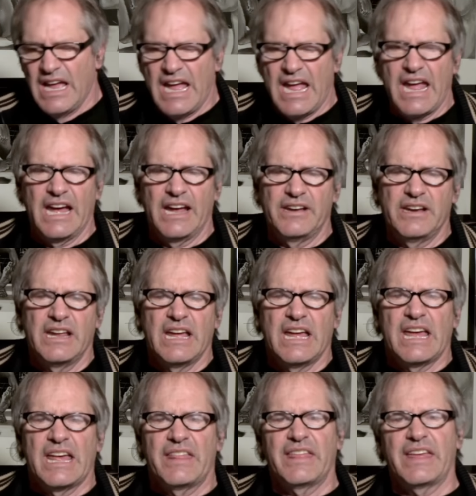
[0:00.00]
And
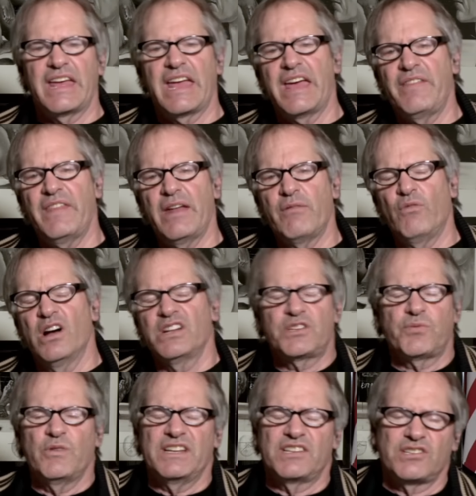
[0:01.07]
then
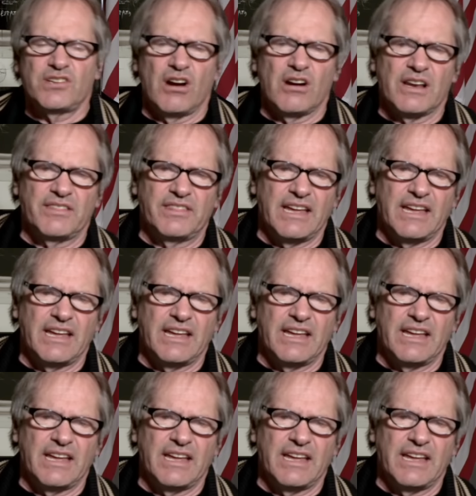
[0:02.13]
once we started